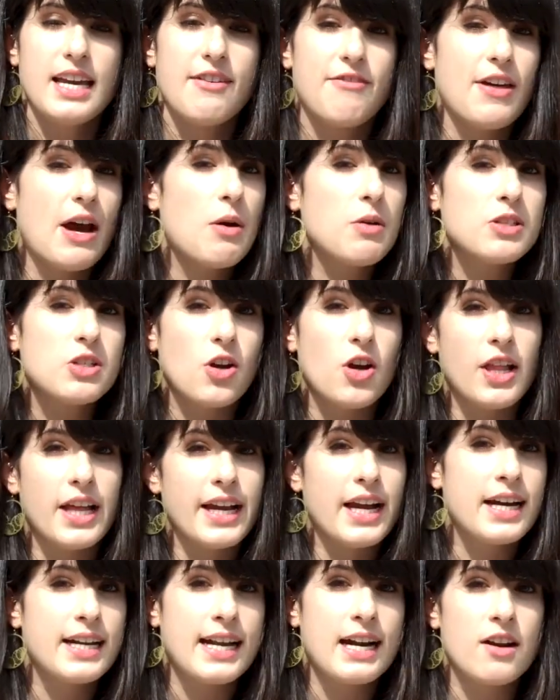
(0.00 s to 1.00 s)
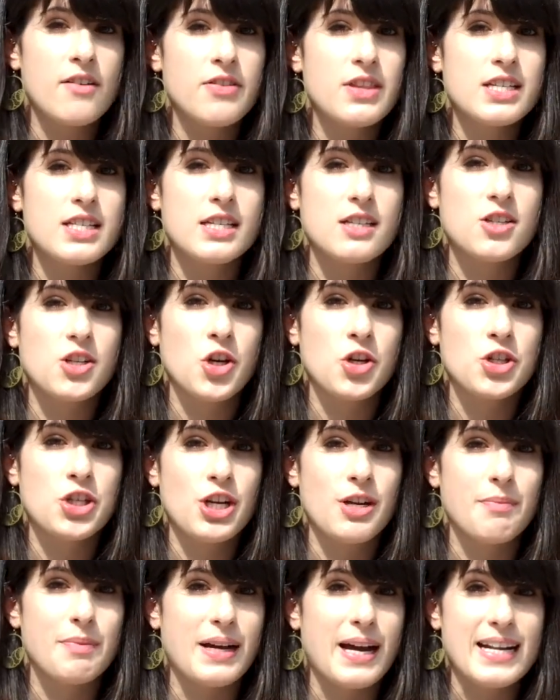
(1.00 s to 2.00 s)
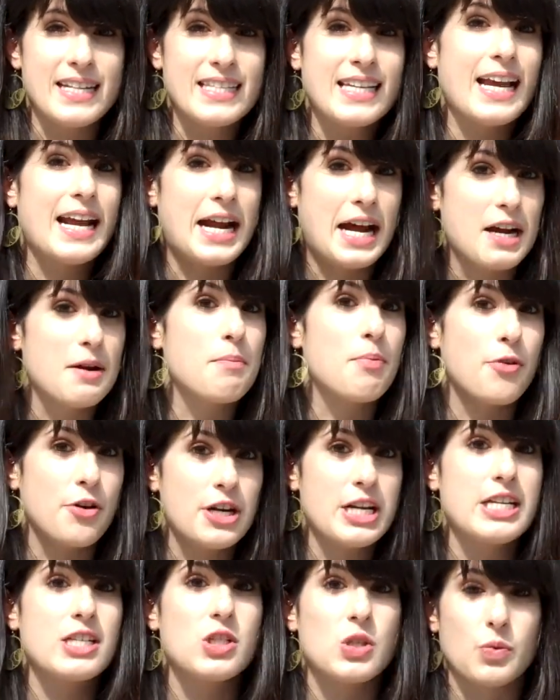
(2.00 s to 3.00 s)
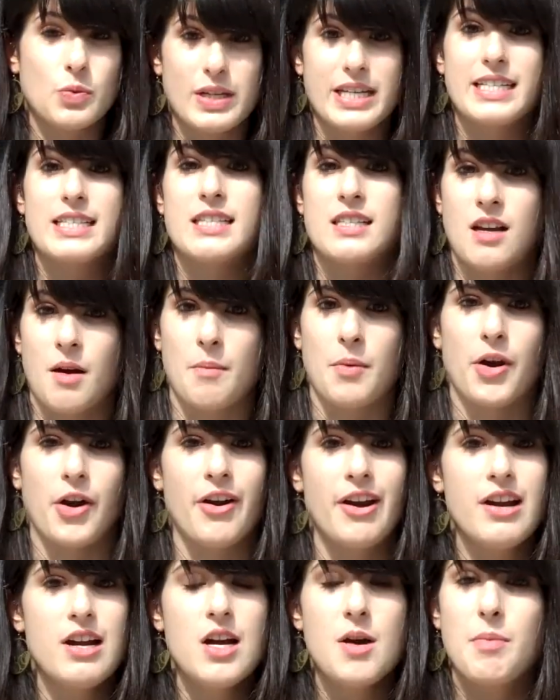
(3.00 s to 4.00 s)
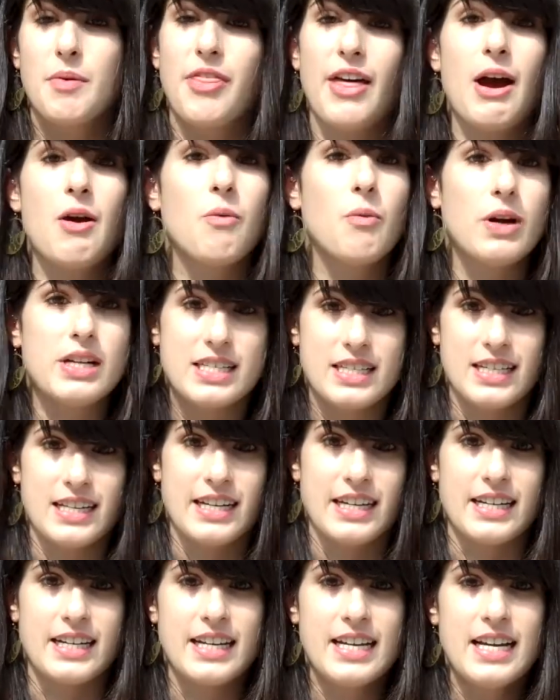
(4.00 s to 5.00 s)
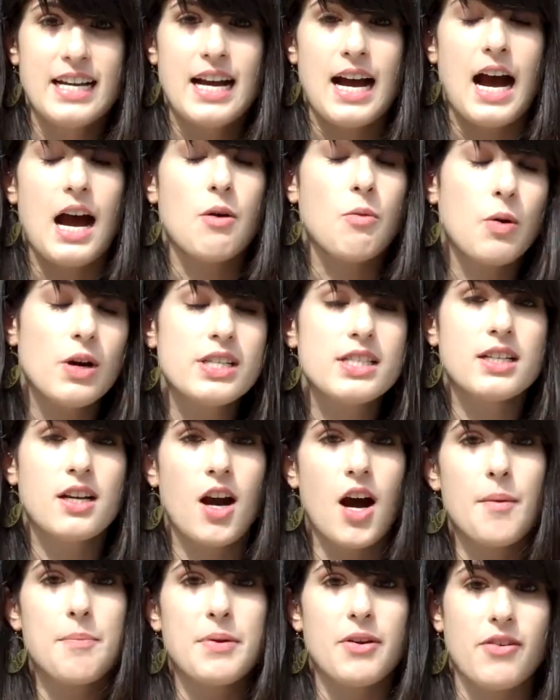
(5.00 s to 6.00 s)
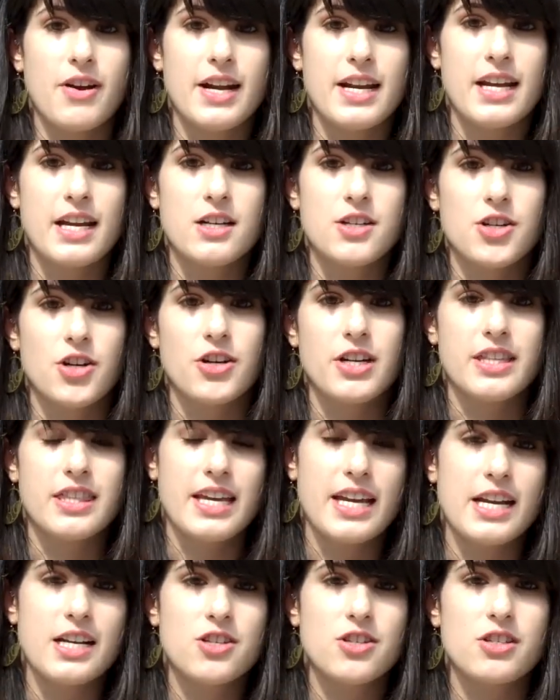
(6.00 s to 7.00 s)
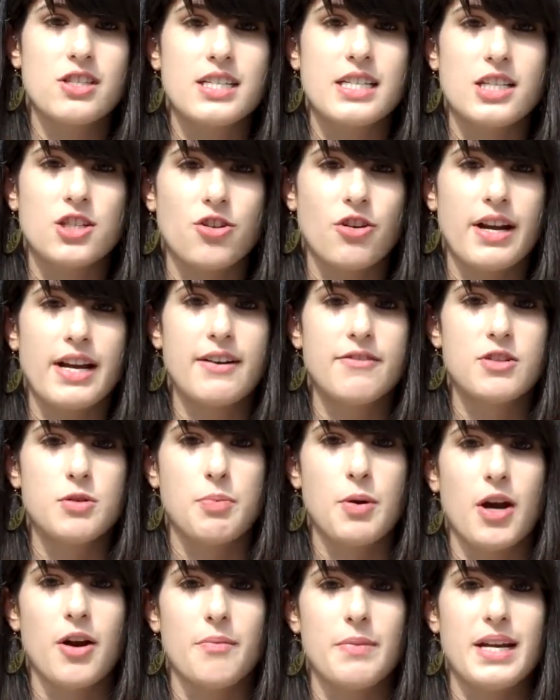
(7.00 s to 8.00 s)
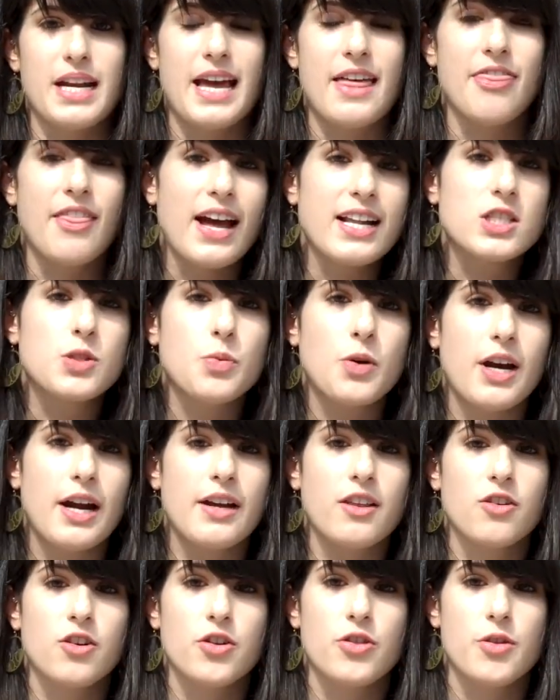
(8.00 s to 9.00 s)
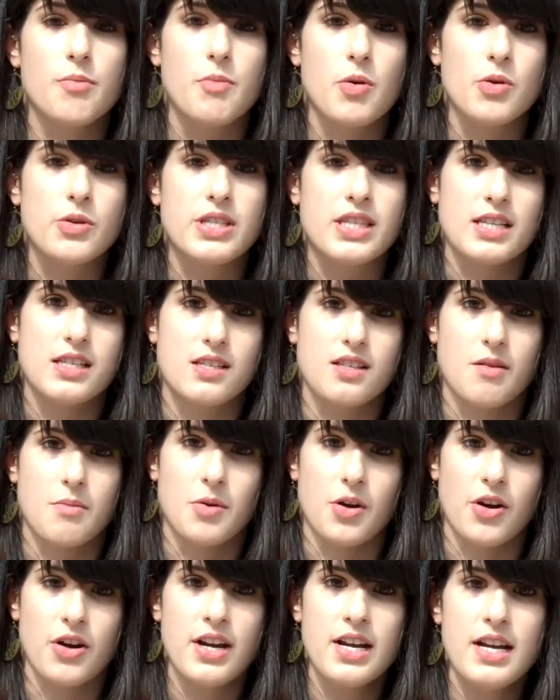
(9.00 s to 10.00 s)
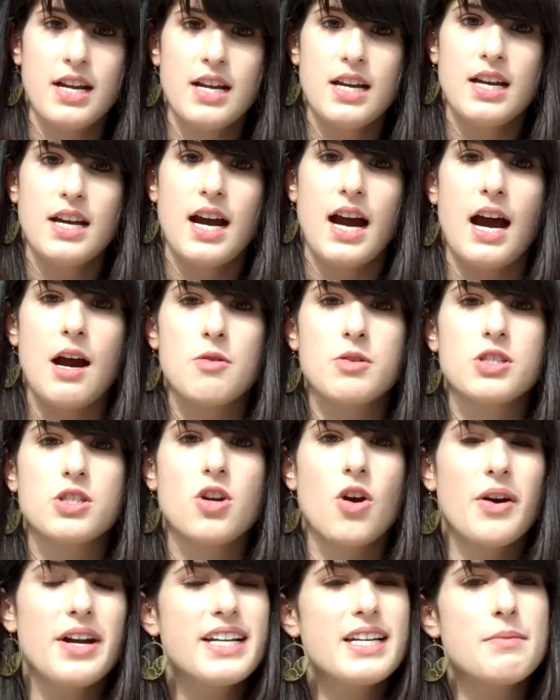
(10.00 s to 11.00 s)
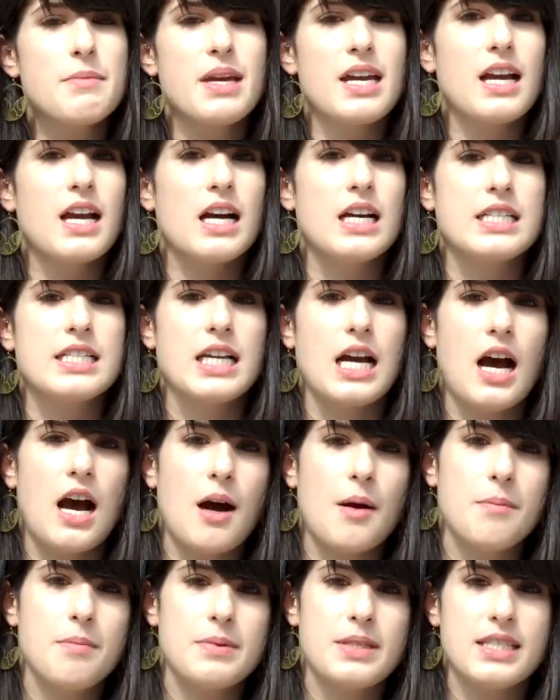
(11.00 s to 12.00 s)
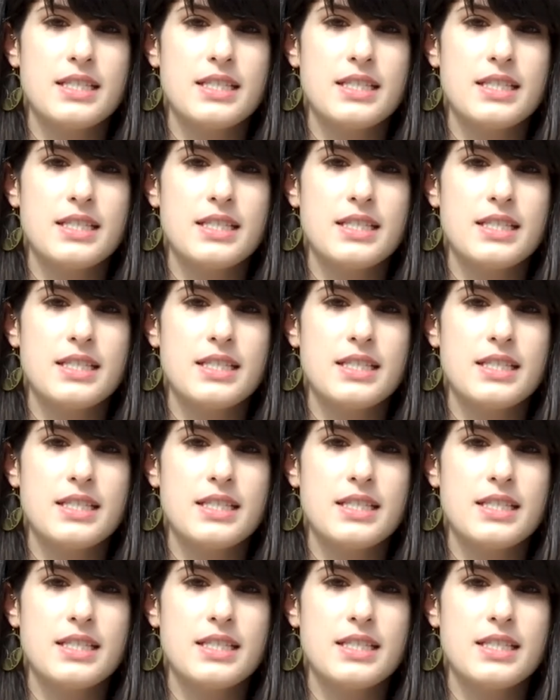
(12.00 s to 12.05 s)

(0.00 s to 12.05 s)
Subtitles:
If that was all I got out of this internship, I'd say I had a pretty sweet summer, but that wasn't it. I was a copywriting intern in the agency's creative department, and that's where I learned the most this summer. I was going to make a top